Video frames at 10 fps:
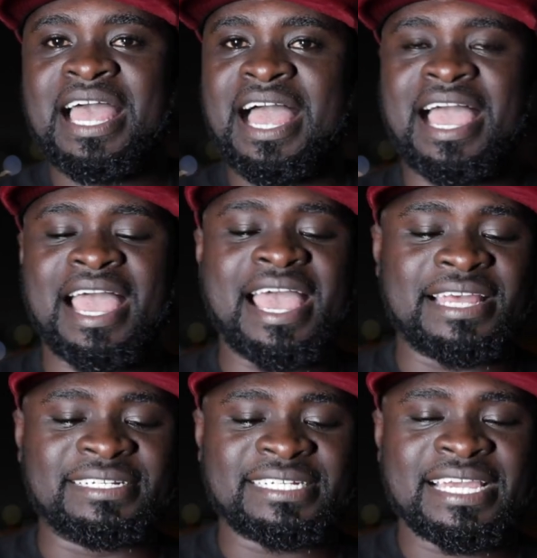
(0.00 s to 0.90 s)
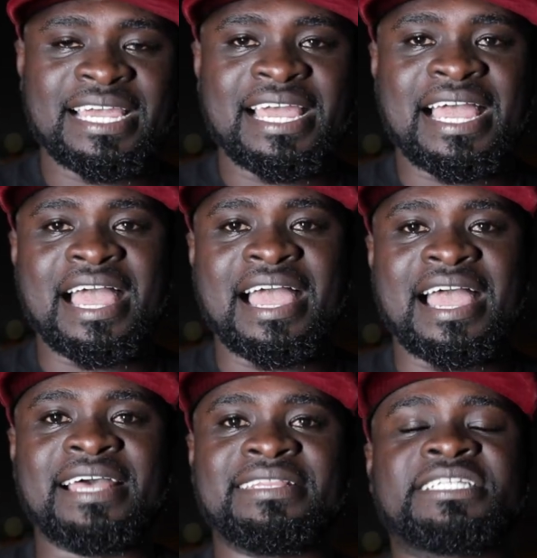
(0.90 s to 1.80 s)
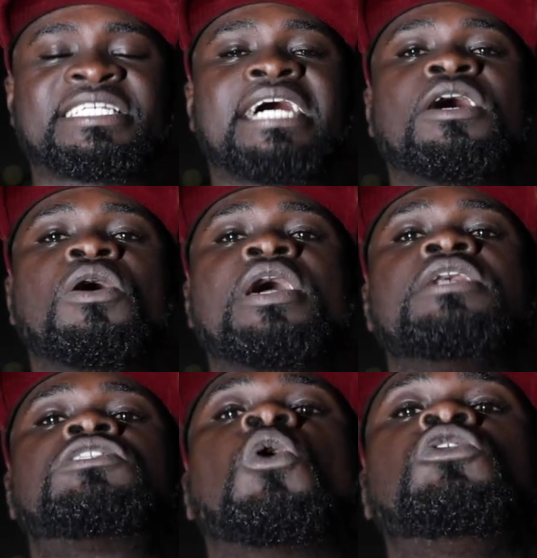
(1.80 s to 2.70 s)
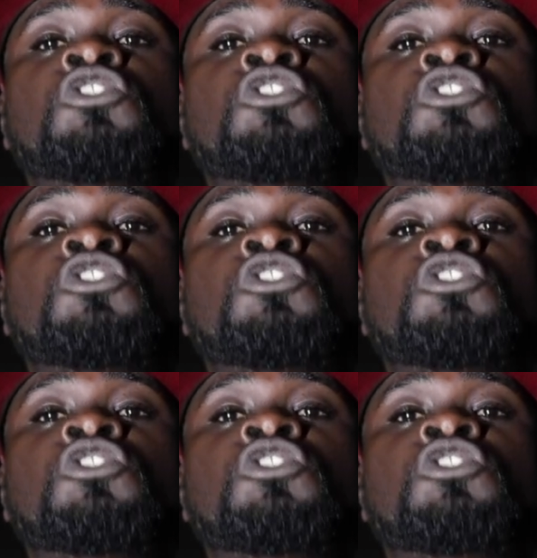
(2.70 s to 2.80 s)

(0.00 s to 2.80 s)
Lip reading: And the channel is so